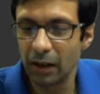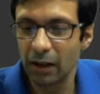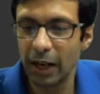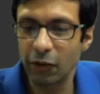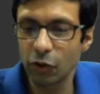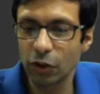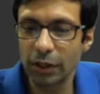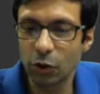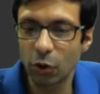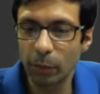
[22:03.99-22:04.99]
Nitrogen
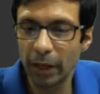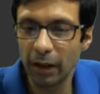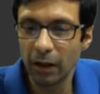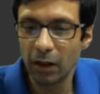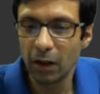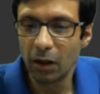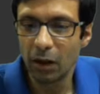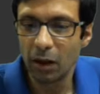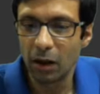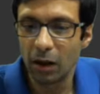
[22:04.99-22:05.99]
is going to be,
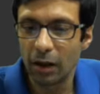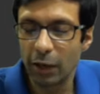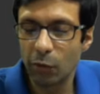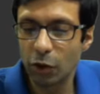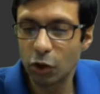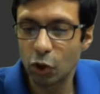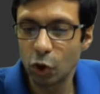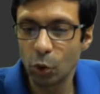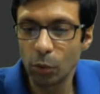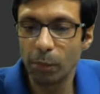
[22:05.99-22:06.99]
it was
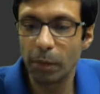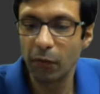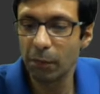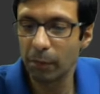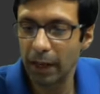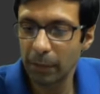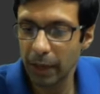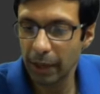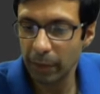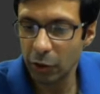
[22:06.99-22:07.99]
2, but we
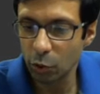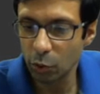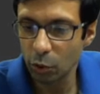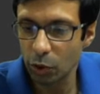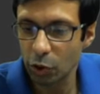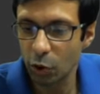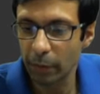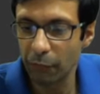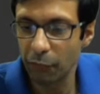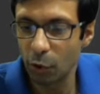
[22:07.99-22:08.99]
multiplied by 2. So it's going
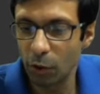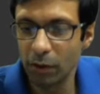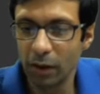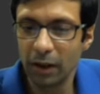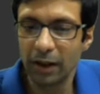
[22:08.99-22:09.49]
to be 4.